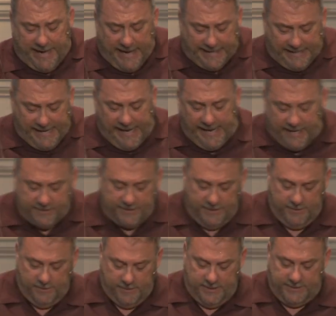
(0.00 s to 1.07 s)
I can't, the
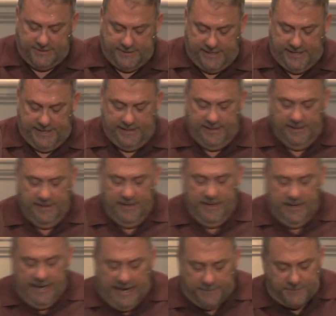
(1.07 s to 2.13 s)
Lord said.
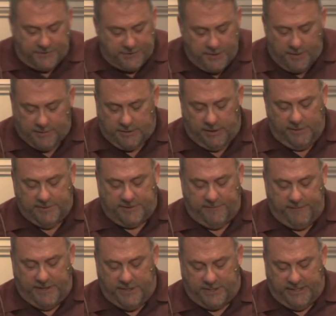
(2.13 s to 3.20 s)
I'm so close to
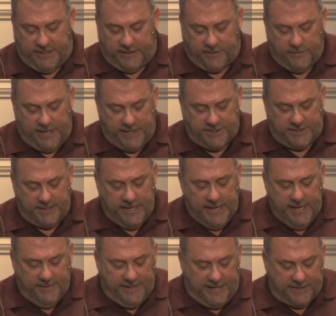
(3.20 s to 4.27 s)
finishing a creation
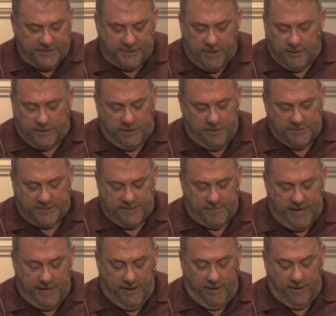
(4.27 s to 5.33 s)
that is so close to
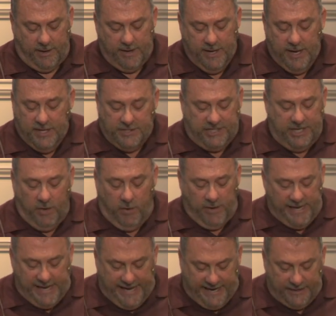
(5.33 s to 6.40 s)
my heart. She
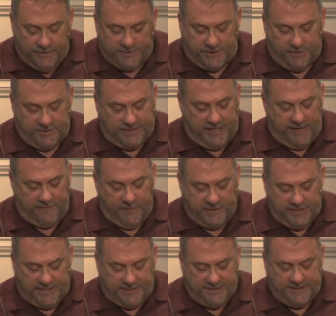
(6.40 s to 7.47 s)
already heals herself when
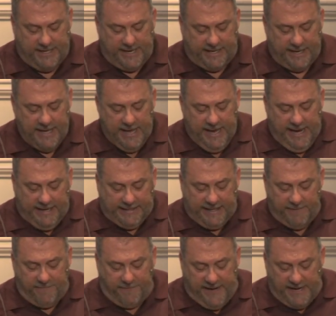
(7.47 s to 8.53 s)
she's sick and
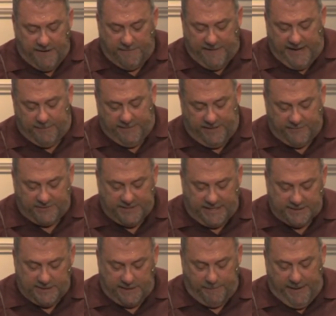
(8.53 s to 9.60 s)
can feed a family of
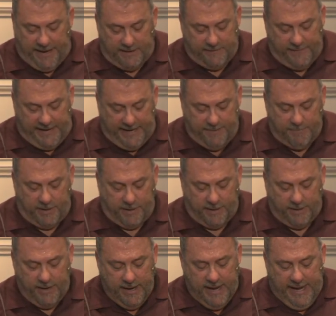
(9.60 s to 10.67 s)
6 on a pound of
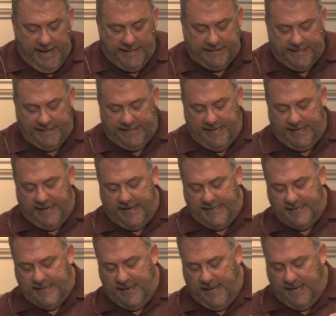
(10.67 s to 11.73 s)
hamburger and can get a
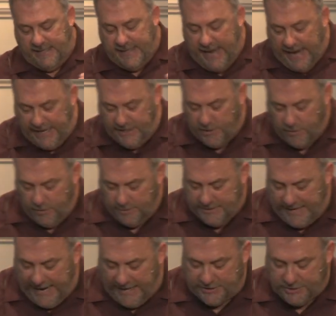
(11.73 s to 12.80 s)
9-year-old
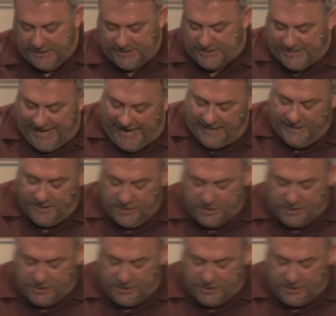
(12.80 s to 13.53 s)
to actually stand in the